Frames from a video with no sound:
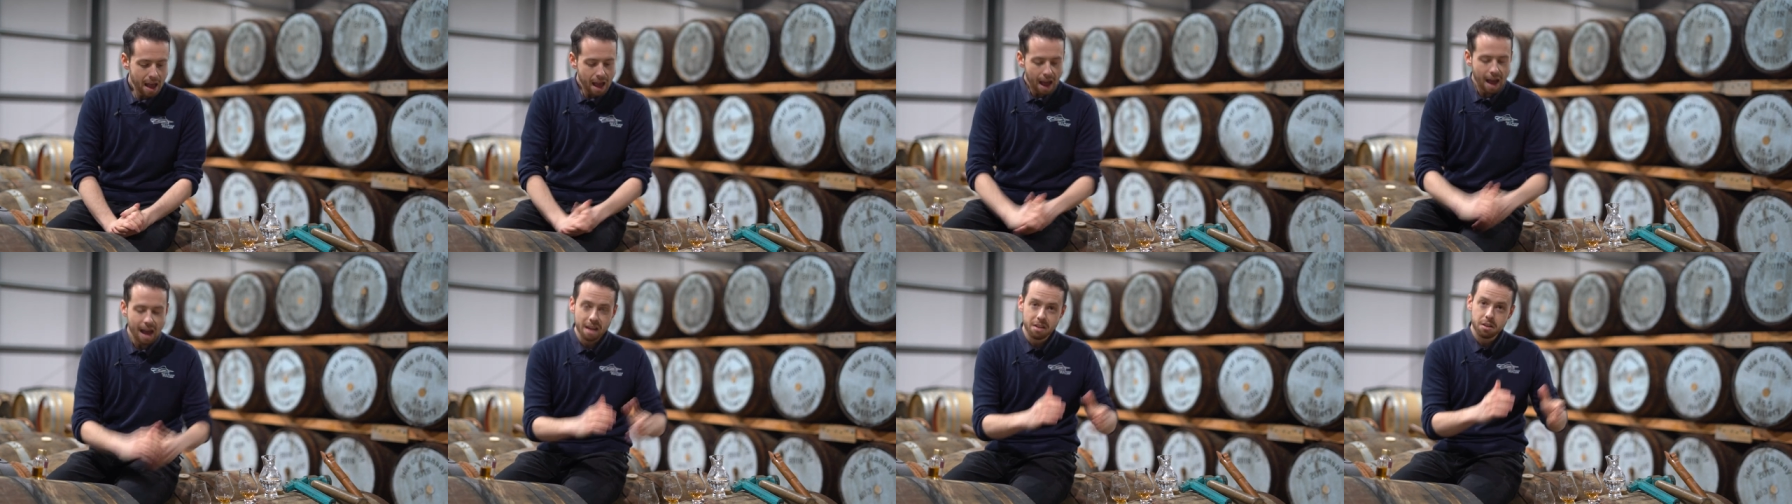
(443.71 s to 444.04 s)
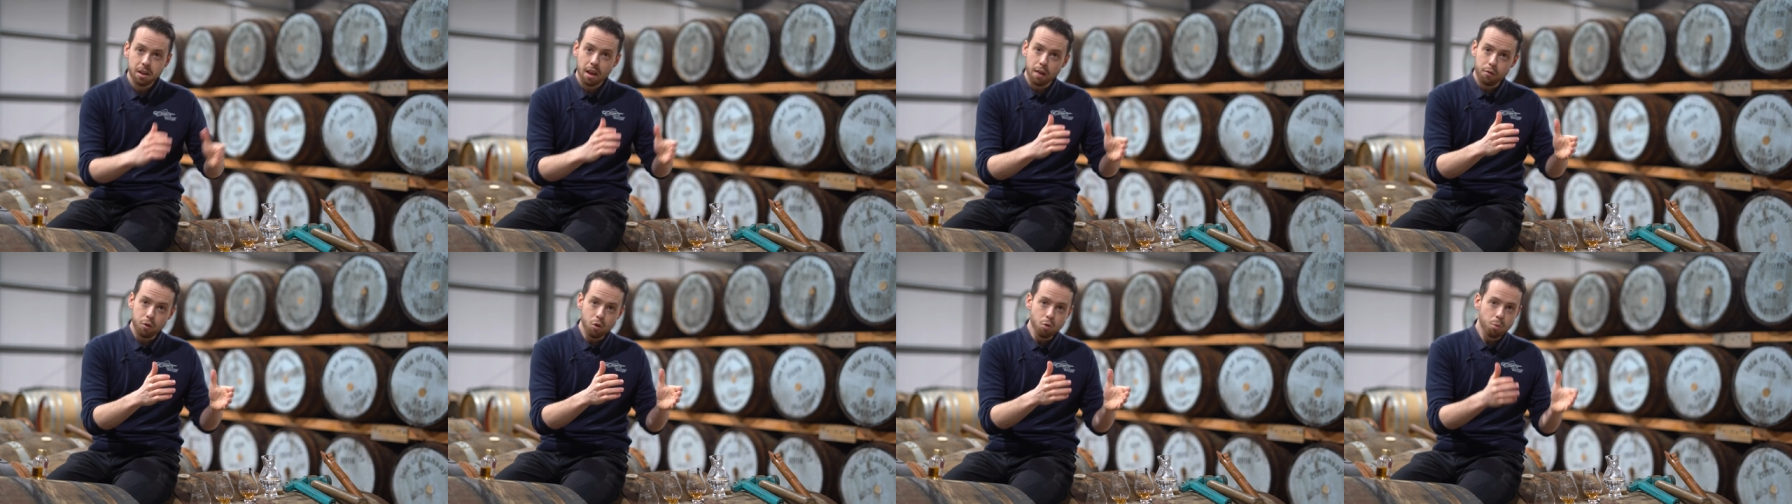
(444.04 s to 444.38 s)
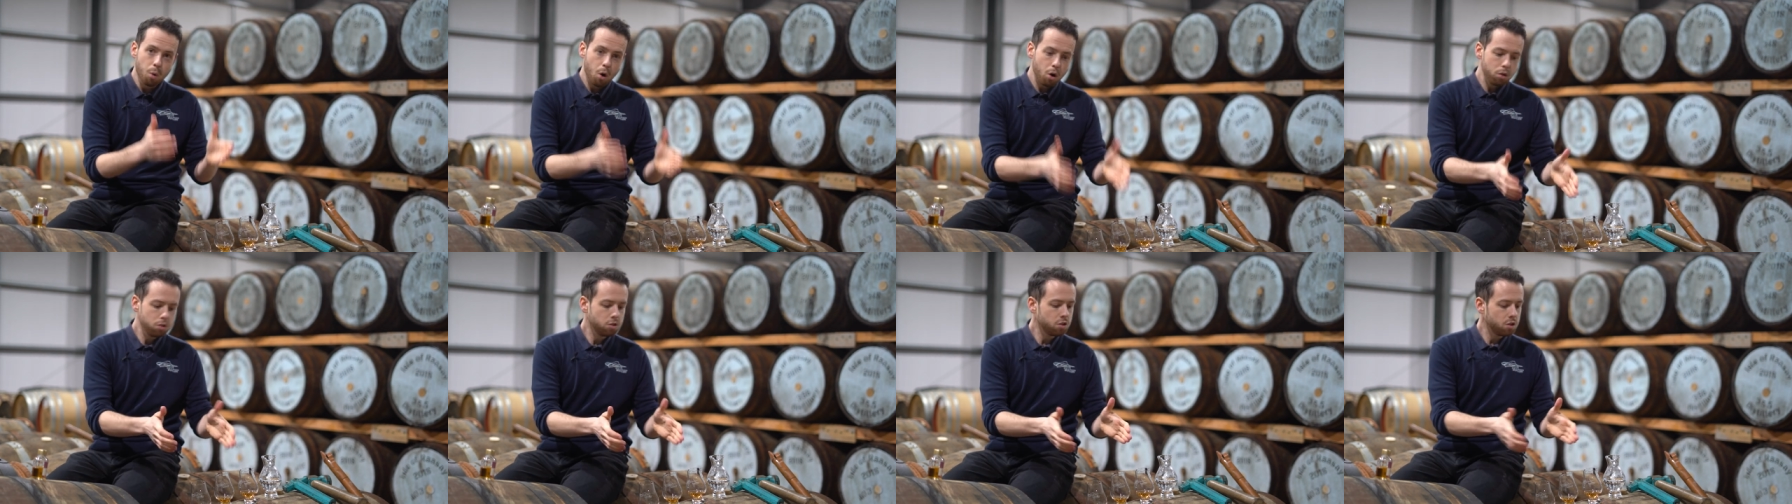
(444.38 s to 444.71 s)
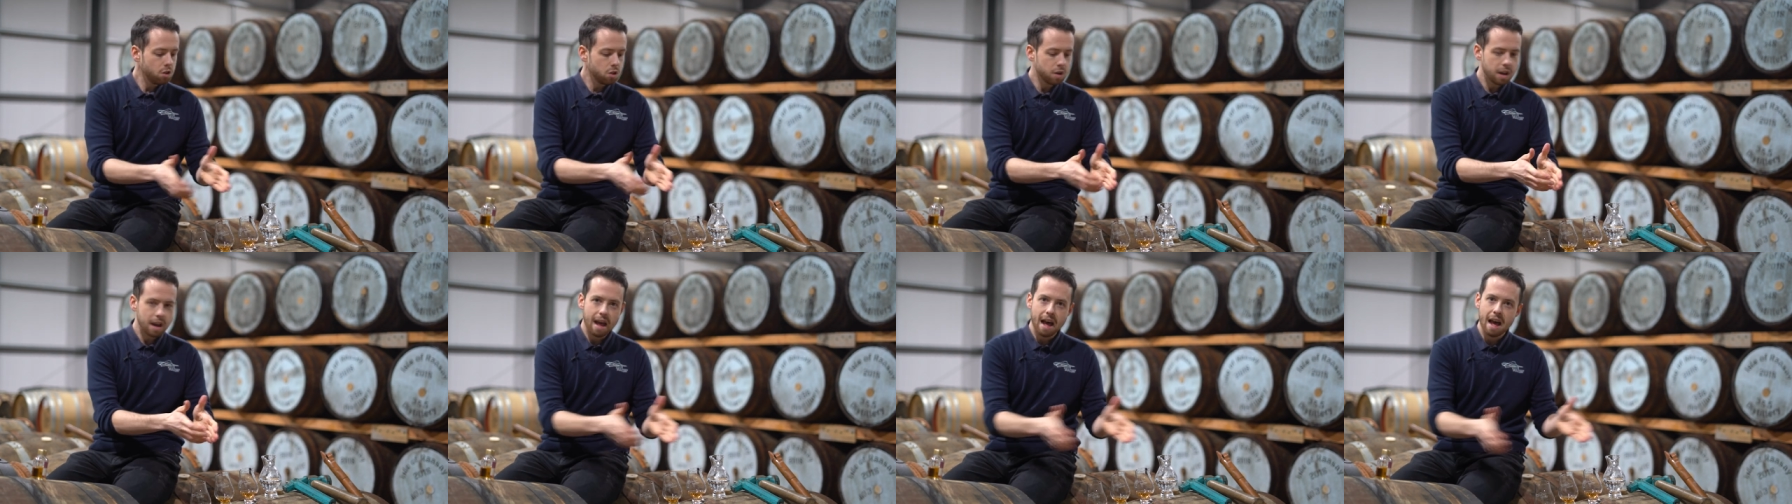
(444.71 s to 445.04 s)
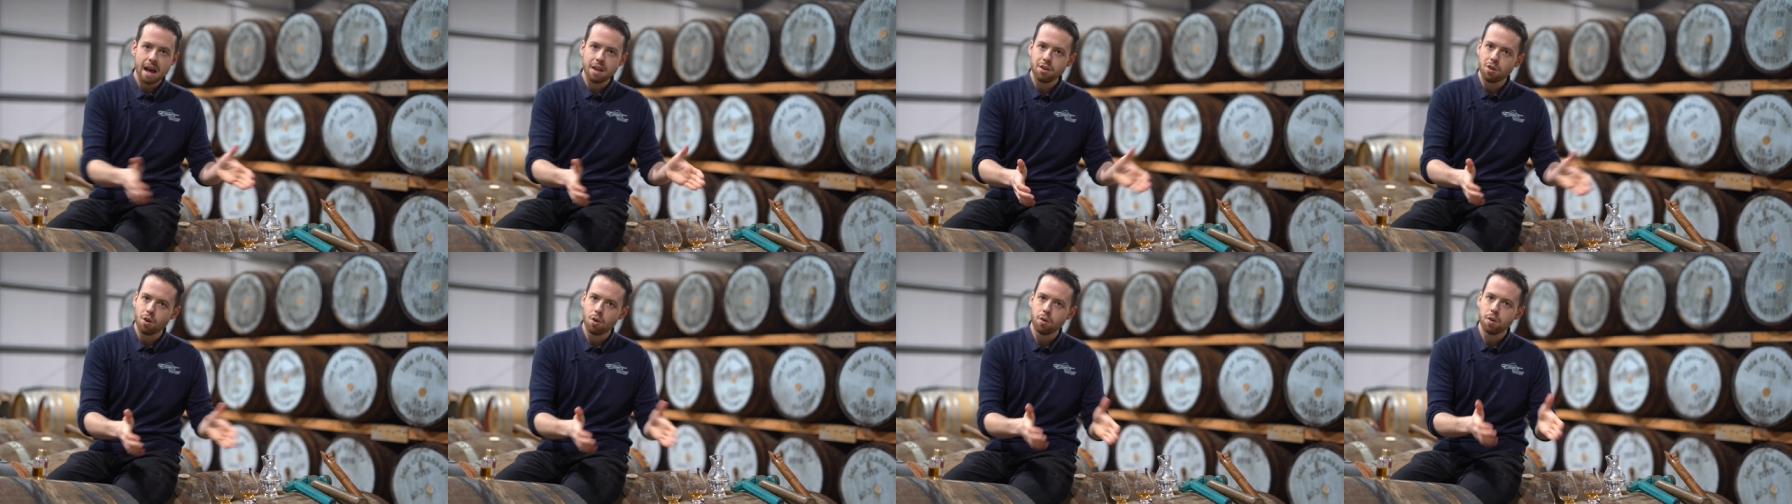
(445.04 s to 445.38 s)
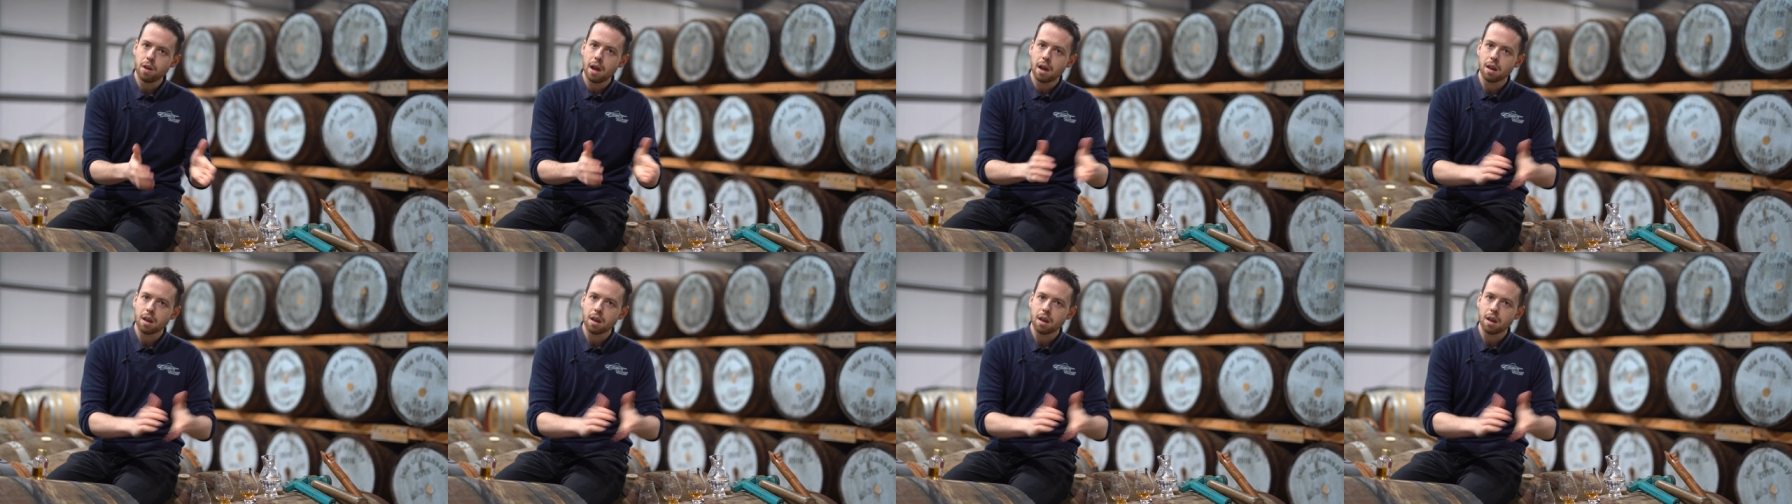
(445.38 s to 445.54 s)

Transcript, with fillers: And if you want, you can add on